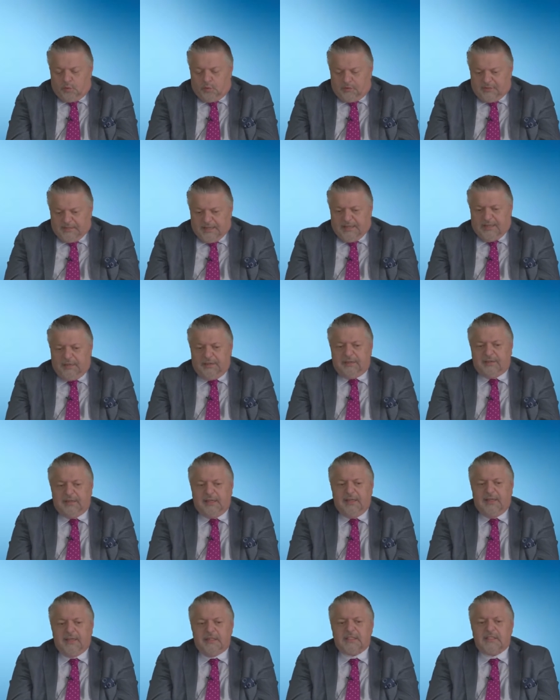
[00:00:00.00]
second
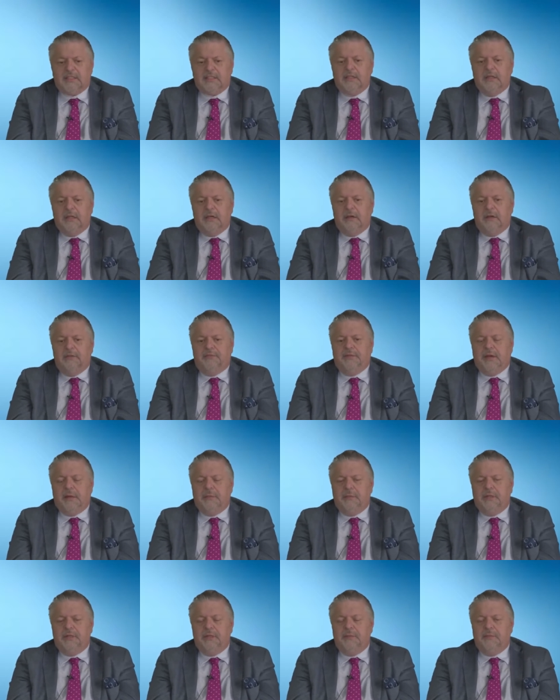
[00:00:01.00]
thing is uh,
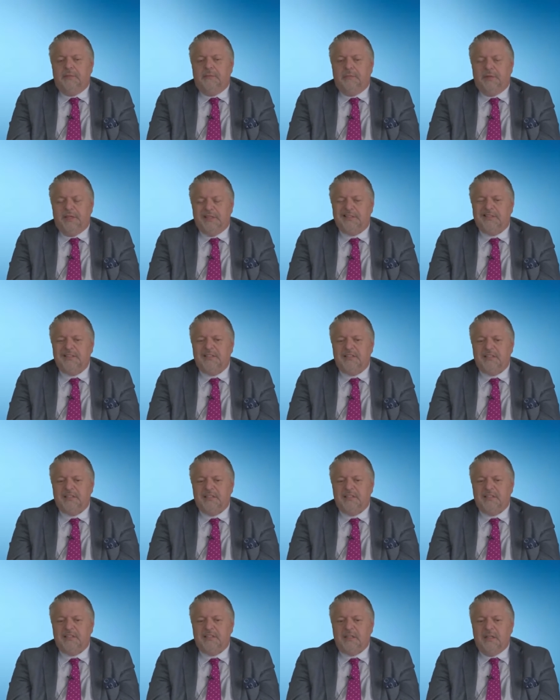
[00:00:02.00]
family
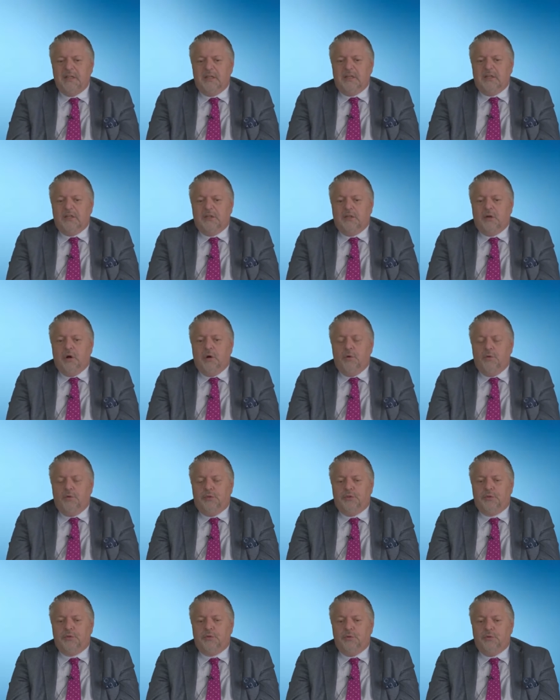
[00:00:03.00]
businesses go
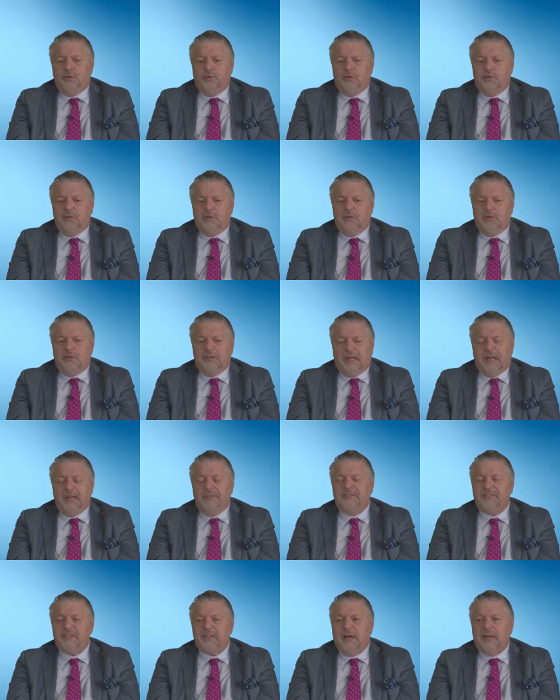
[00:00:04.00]
through
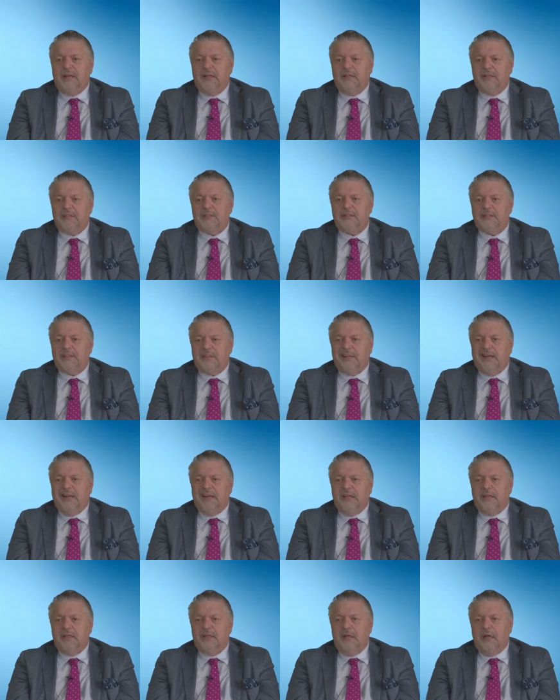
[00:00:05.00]
life cycles
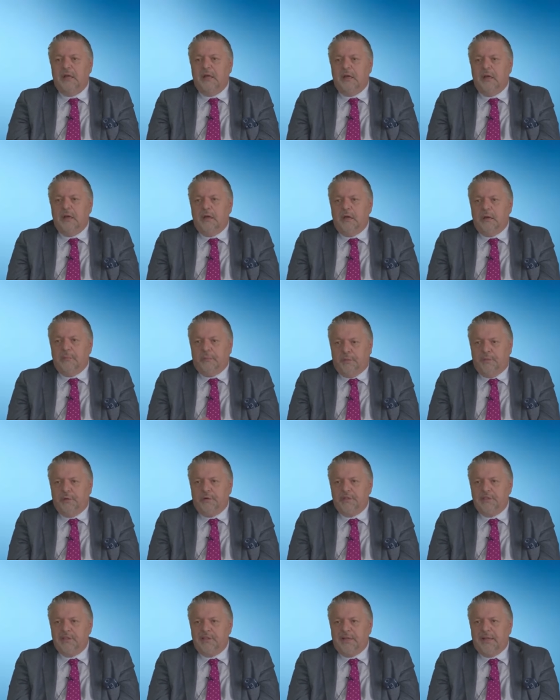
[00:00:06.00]
like a
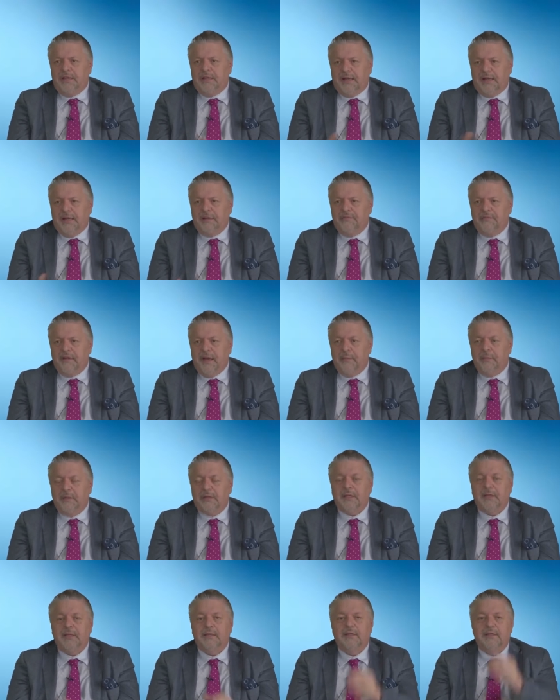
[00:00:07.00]
person and like a
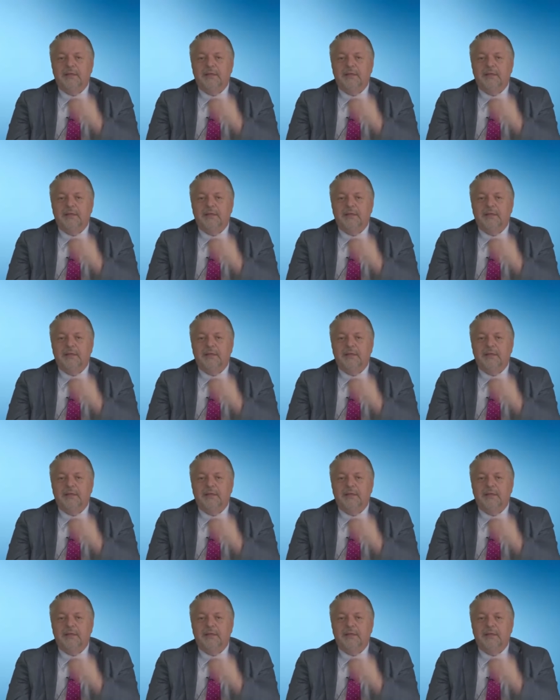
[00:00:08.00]
family.